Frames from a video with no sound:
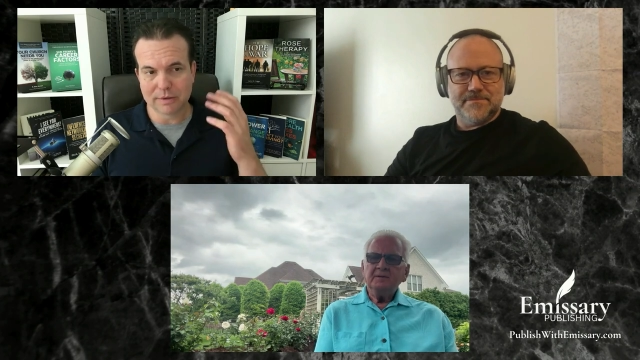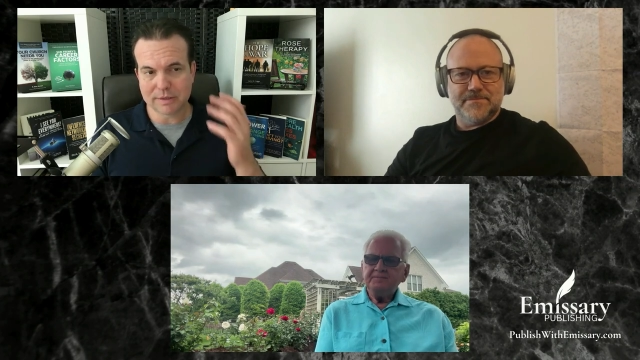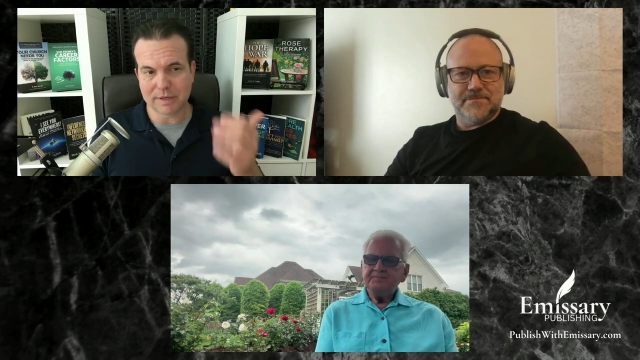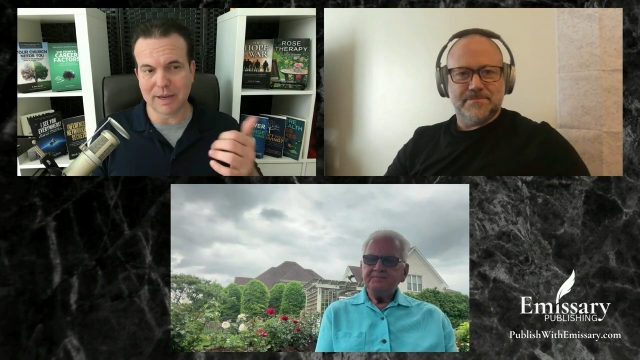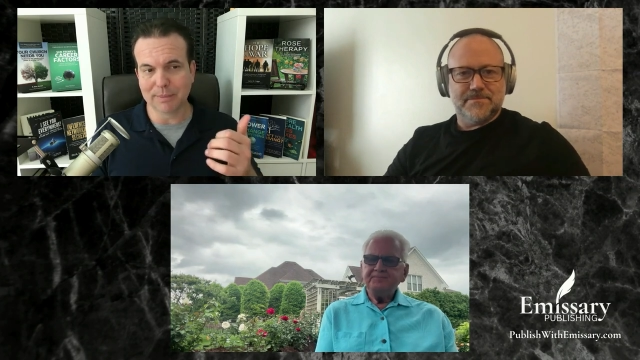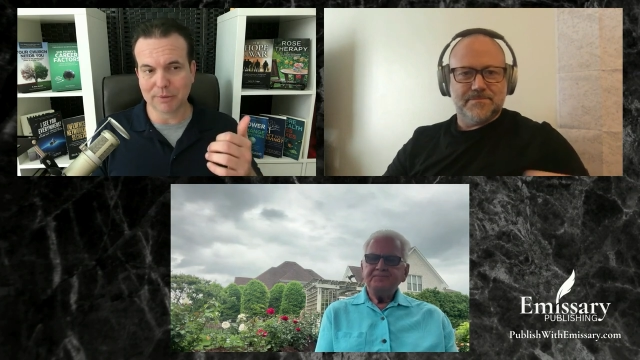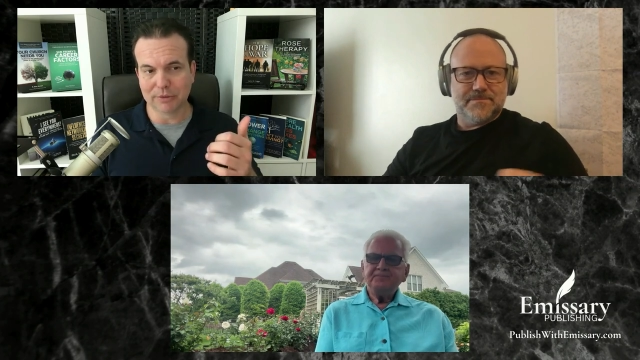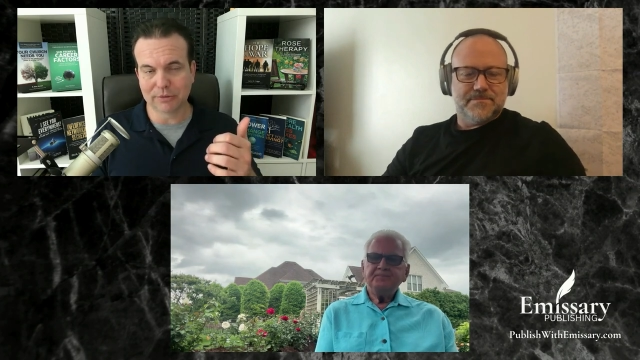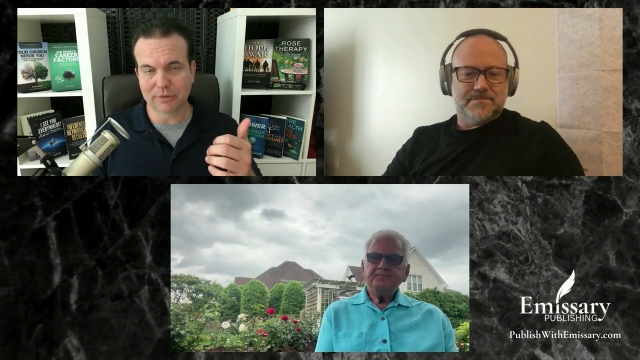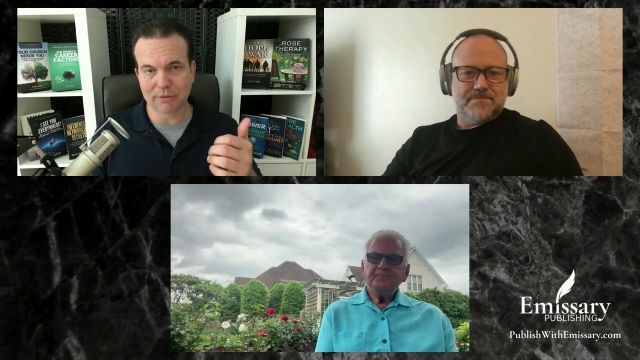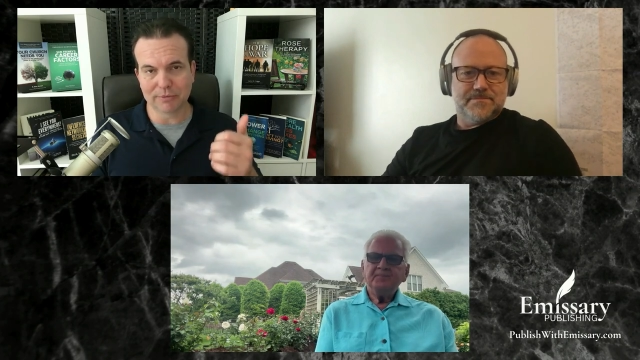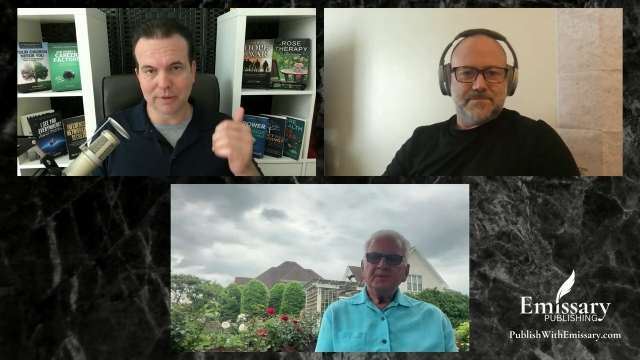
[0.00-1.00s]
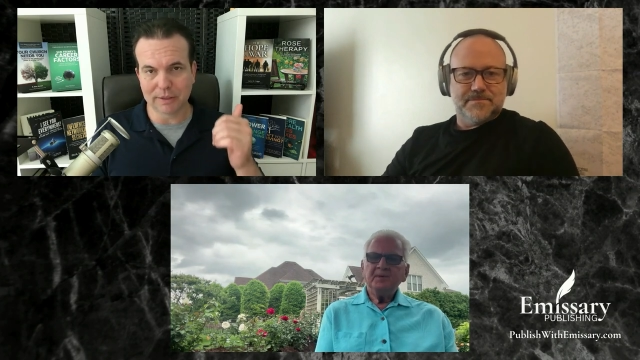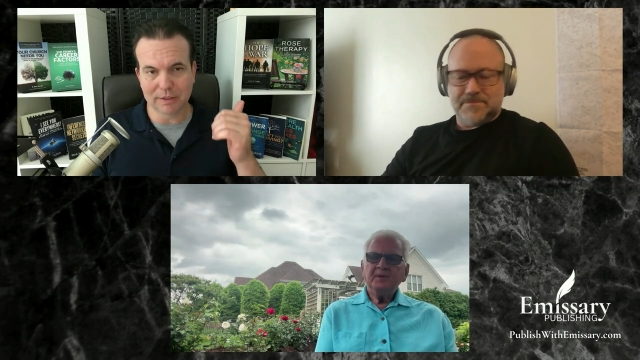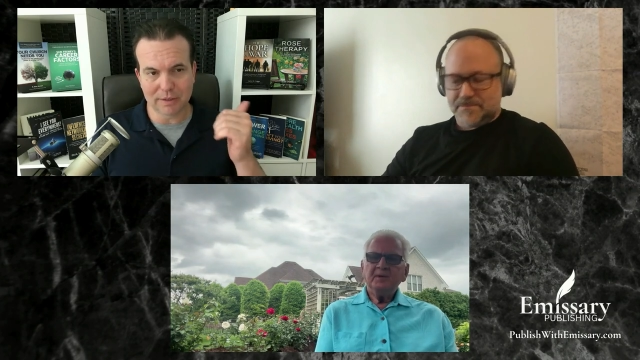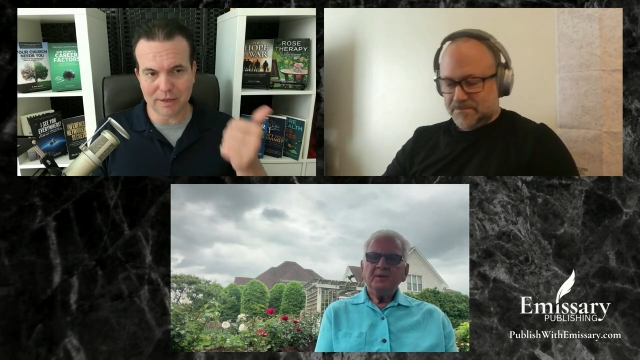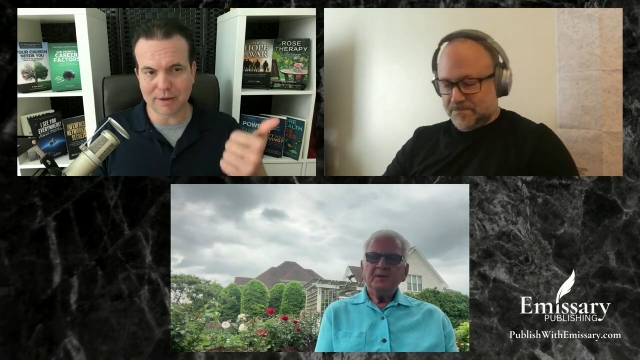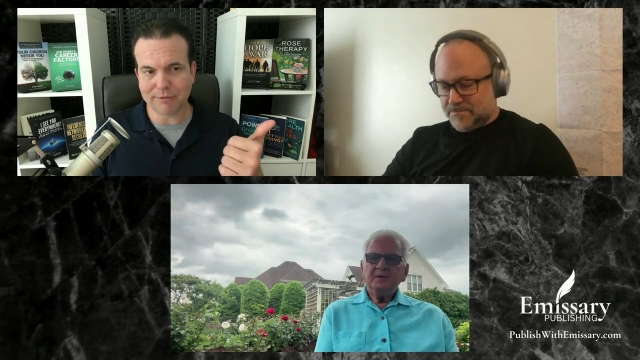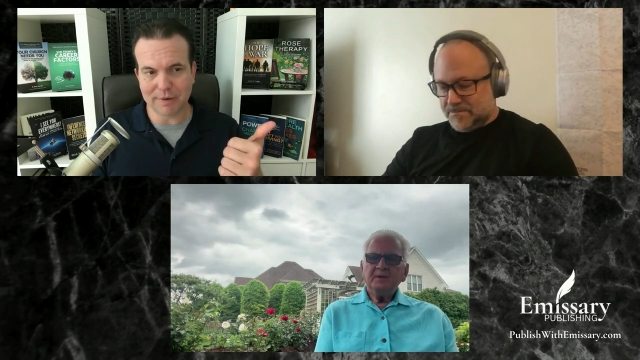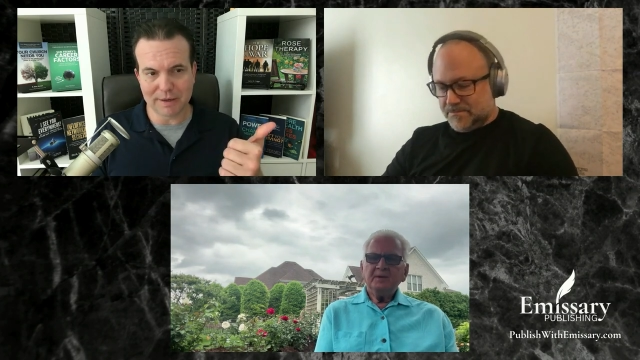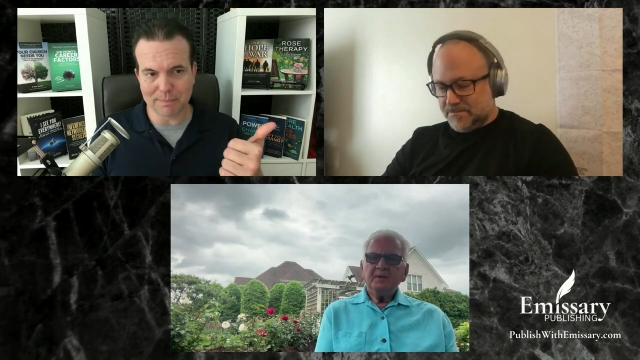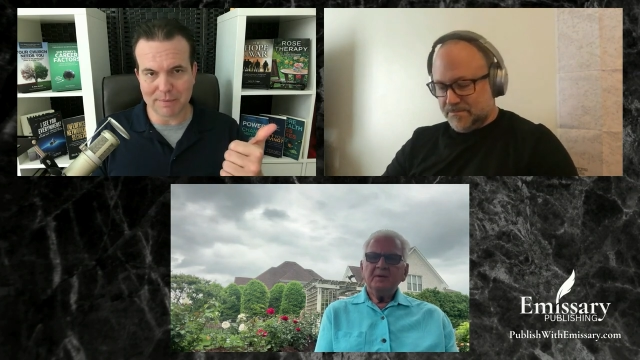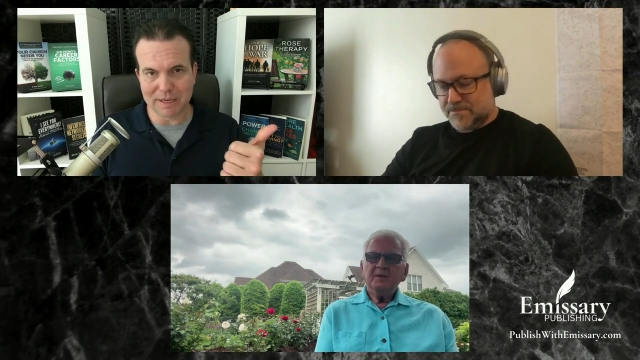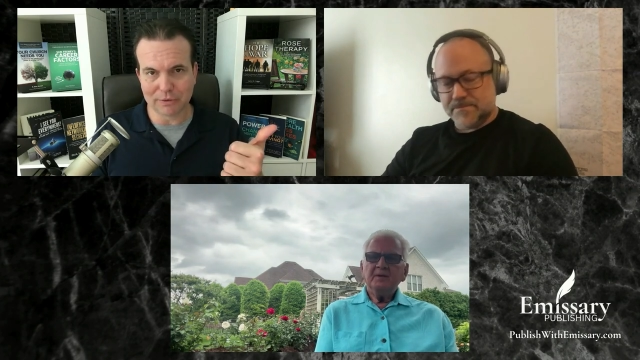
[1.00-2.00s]
Speaker 1: timeless stuff. Like you got to find
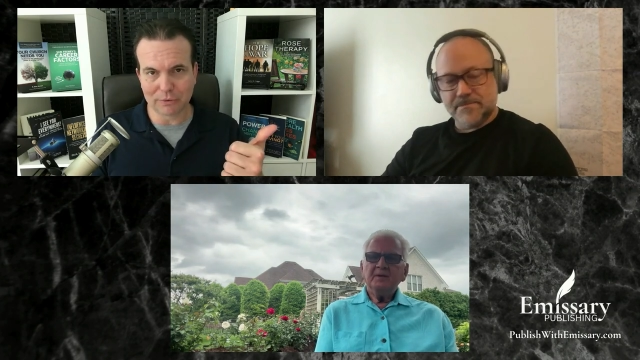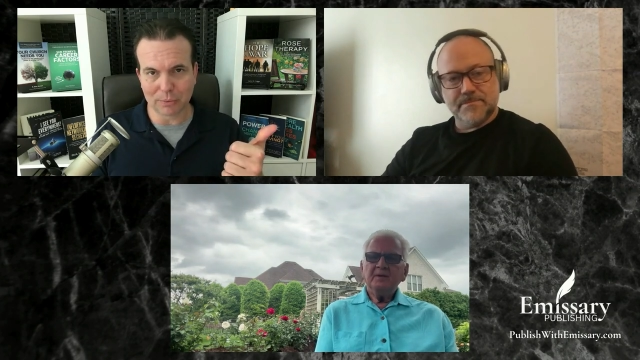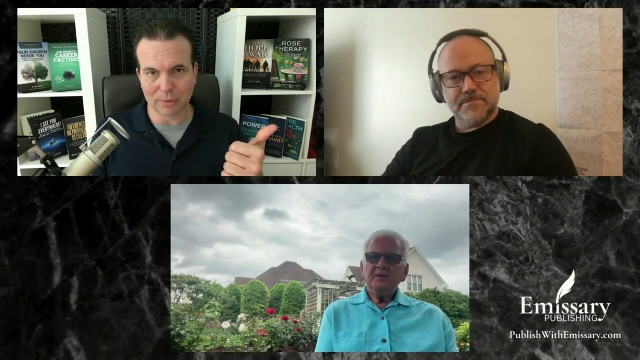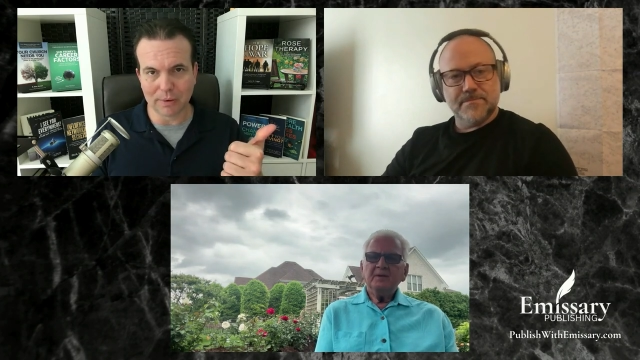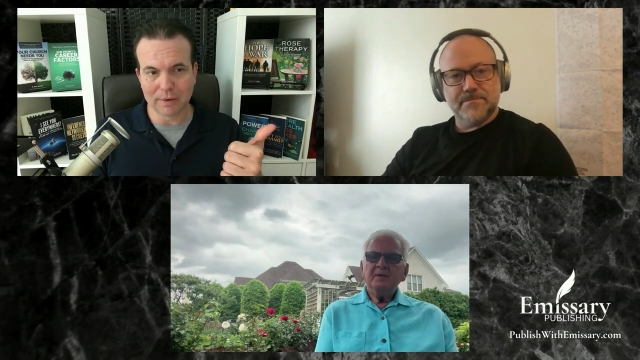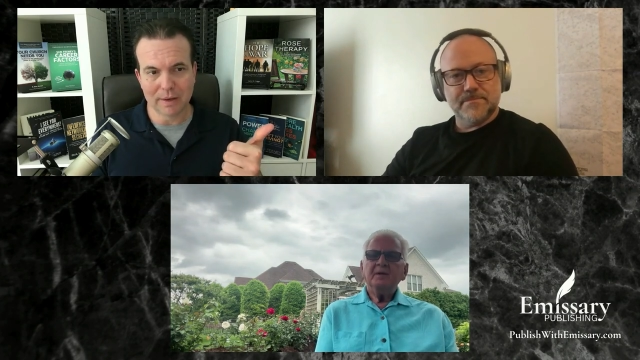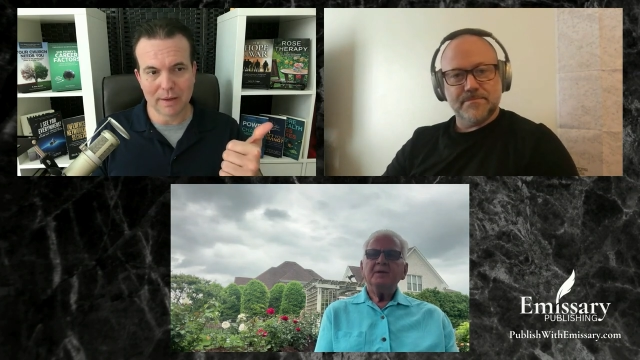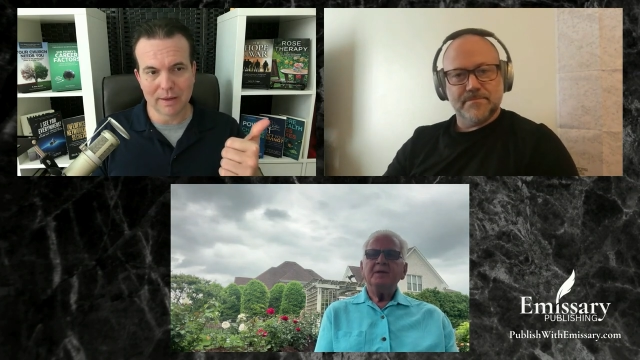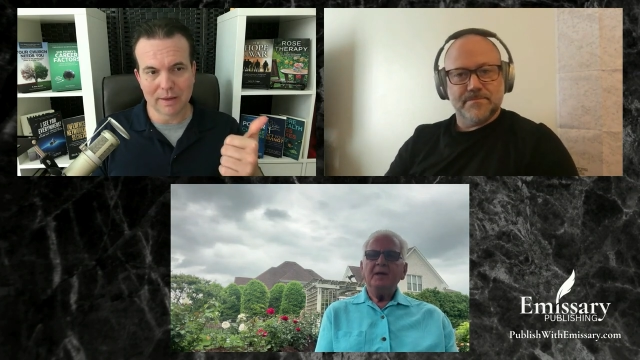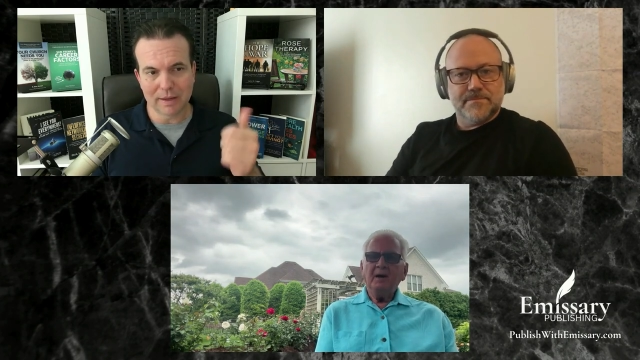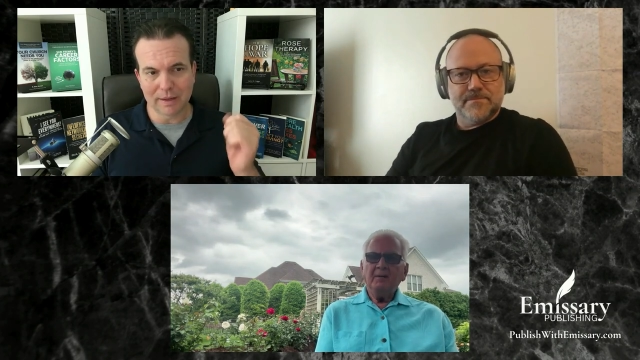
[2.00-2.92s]
a mentor. Yeah.